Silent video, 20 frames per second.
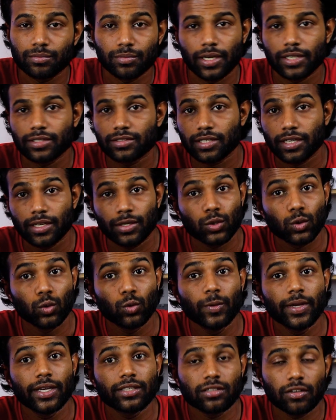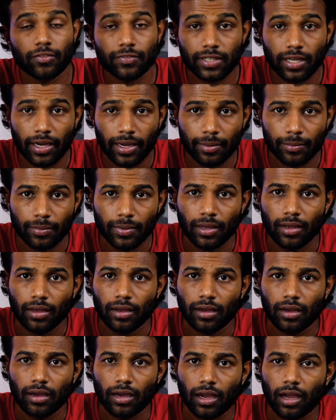let's say 2 weeks of time.
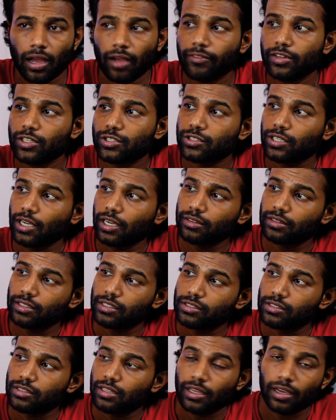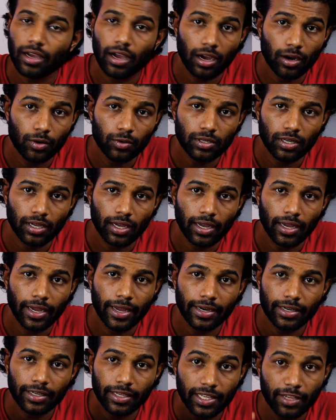I will check this thing out
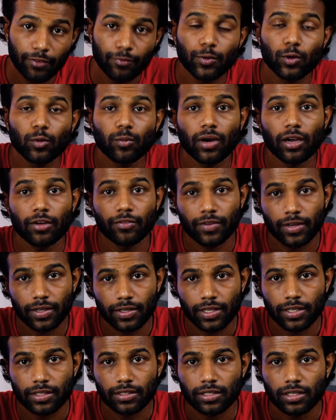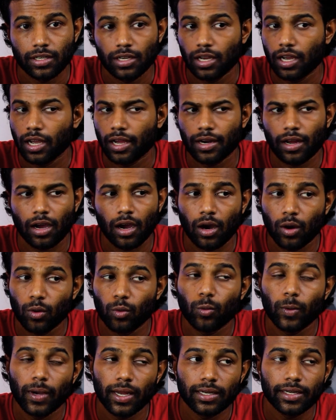and give you my verdict and how
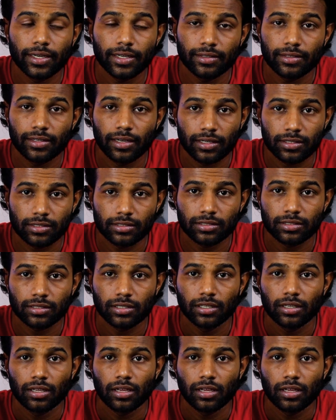well it does,